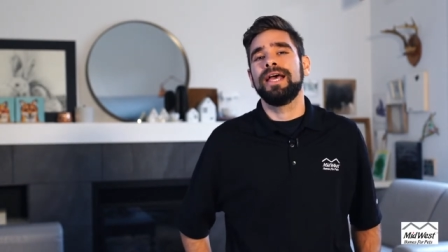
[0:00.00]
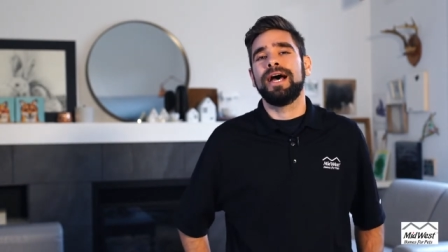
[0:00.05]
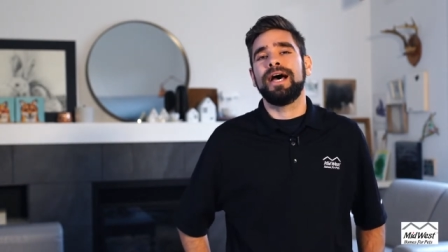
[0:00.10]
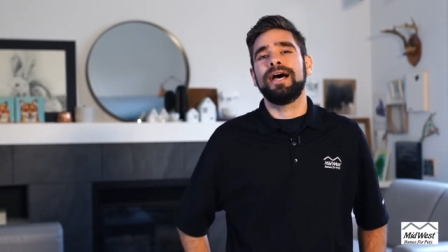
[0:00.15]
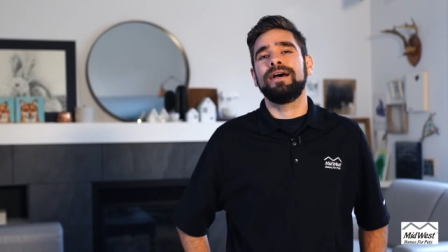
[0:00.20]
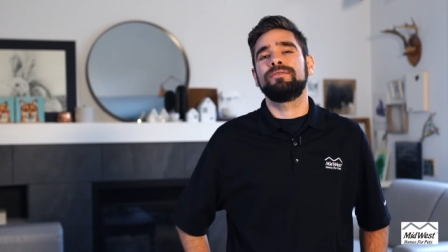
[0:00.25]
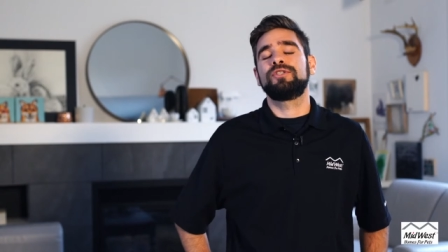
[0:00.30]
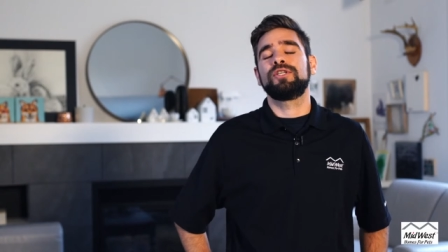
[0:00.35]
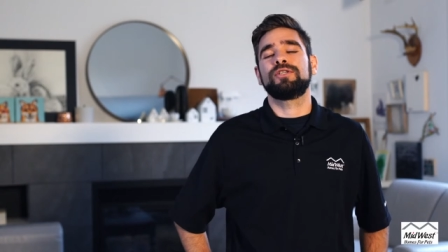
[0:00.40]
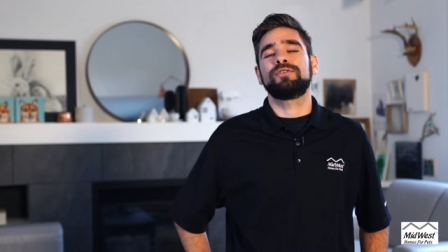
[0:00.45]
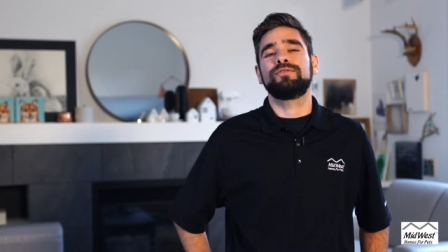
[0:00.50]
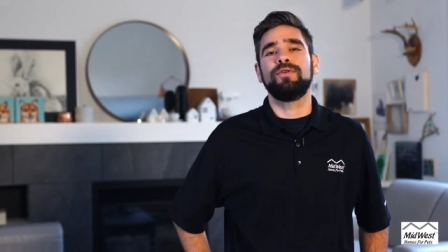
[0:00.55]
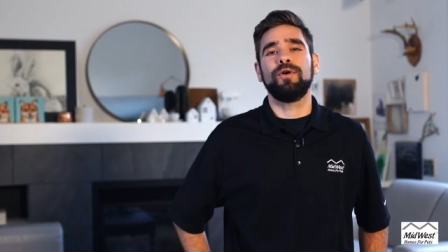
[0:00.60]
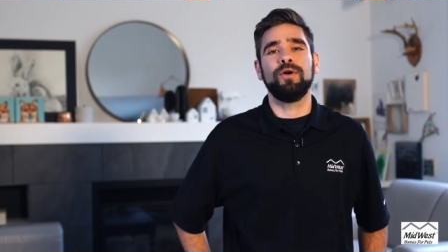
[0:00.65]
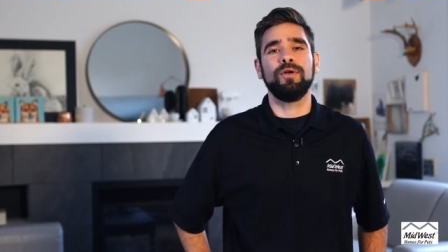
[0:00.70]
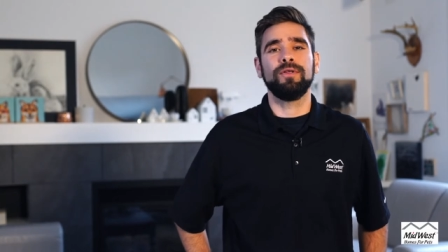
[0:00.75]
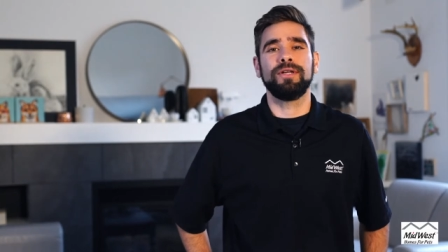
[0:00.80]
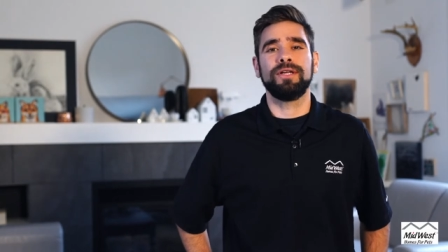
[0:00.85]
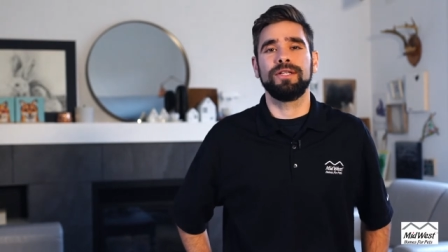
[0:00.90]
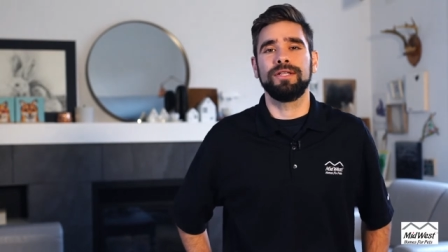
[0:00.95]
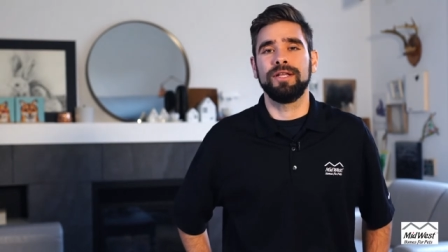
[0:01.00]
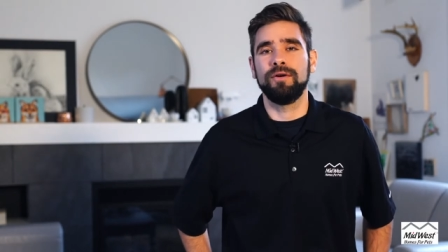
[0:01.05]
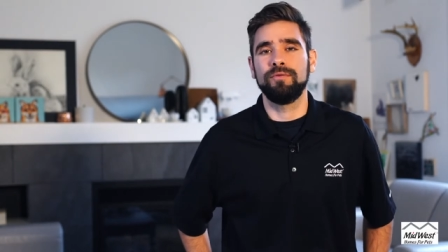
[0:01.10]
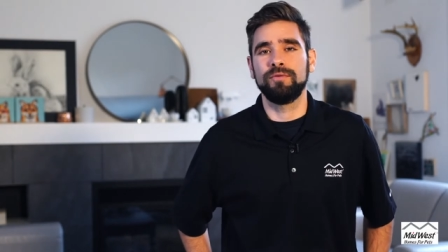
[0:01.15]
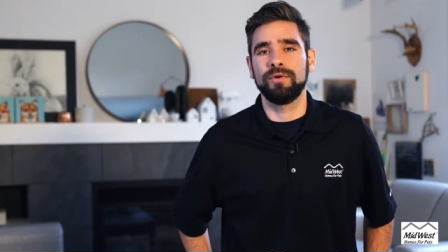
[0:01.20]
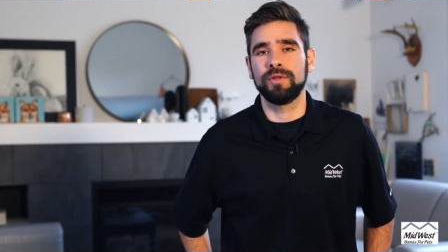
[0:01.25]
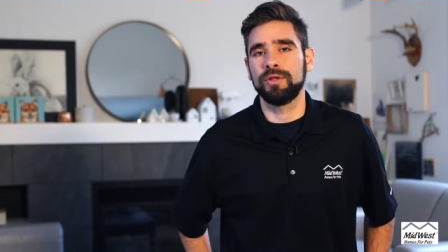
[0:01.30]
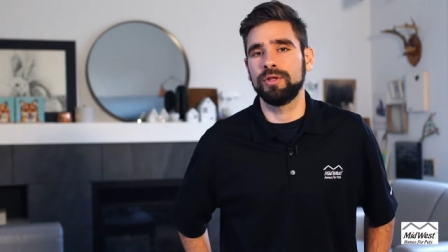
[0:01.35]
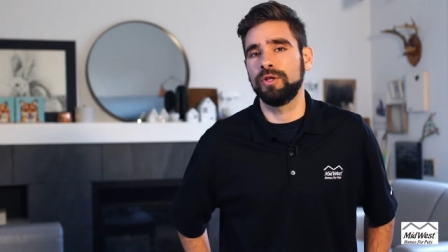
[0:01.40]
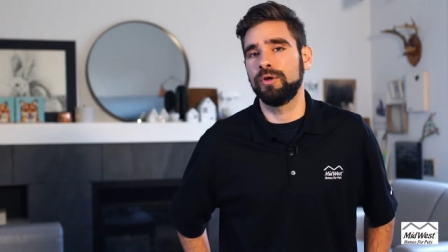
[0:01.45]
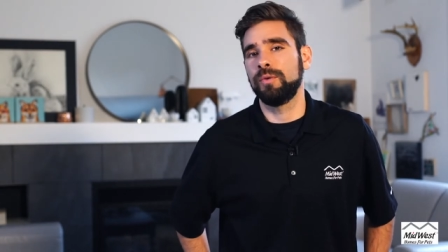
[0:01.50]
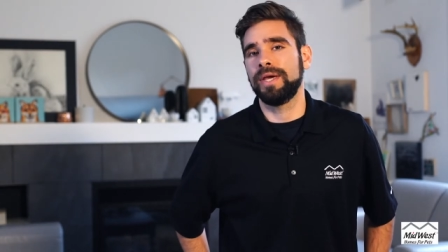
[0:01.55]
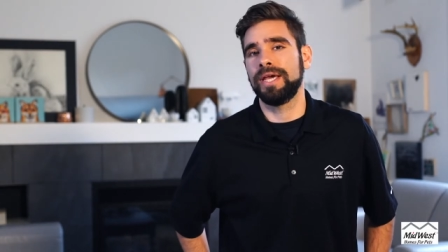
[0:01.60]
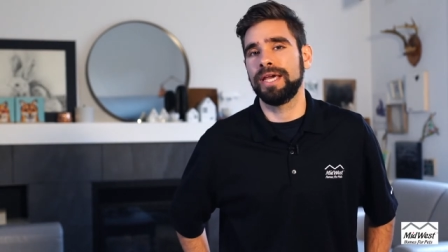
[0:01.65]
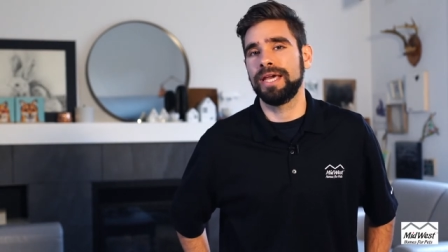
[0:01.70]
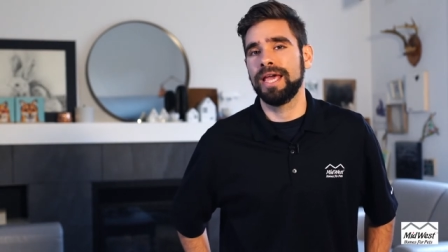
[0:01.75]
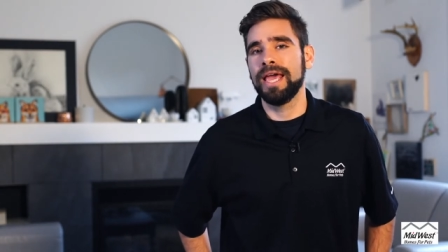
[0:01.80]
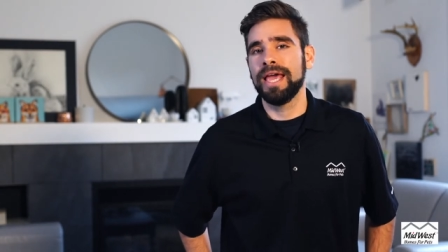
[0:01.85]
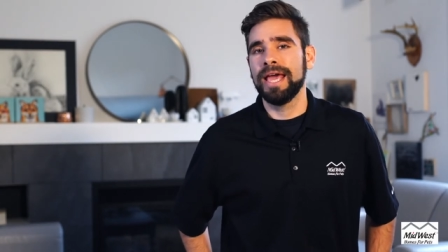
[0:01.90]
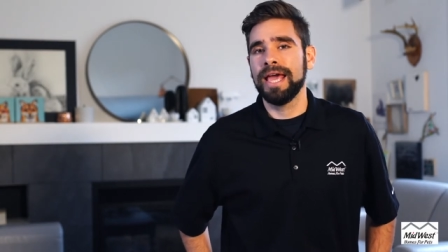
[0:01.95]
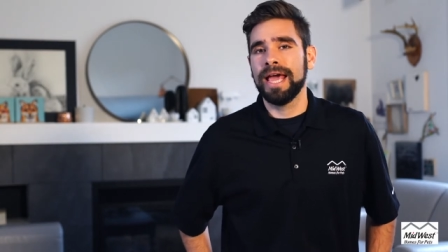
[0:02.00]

I've just fallen in love with Louis